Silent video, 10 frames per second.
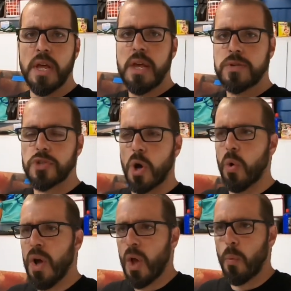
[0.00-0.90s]

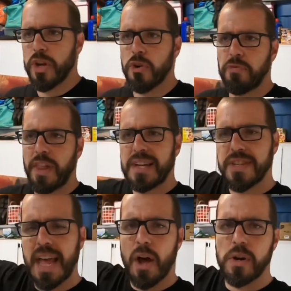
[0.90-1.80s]
So when you're
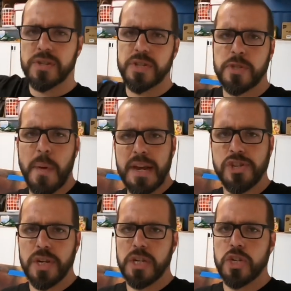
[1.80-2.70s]
flexing out your
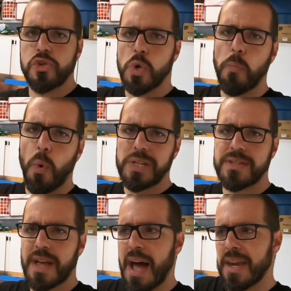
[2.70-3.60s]
suspension and you droop one
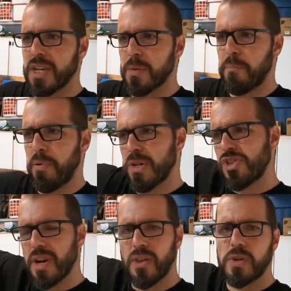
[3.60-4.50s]
side and you push
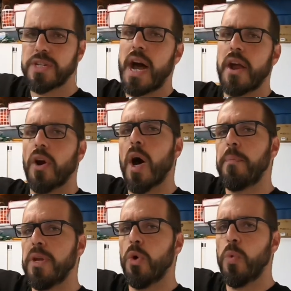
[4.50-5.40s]
another tire up
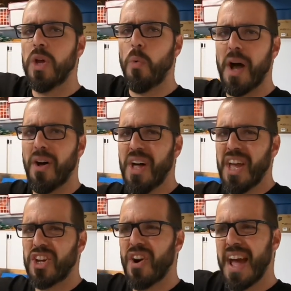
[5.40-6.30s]
into the wheel well,
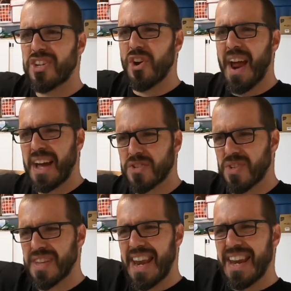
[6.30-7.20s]
your
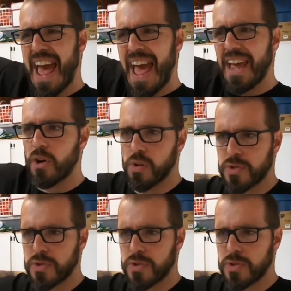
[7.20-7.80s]
axle's at an angle.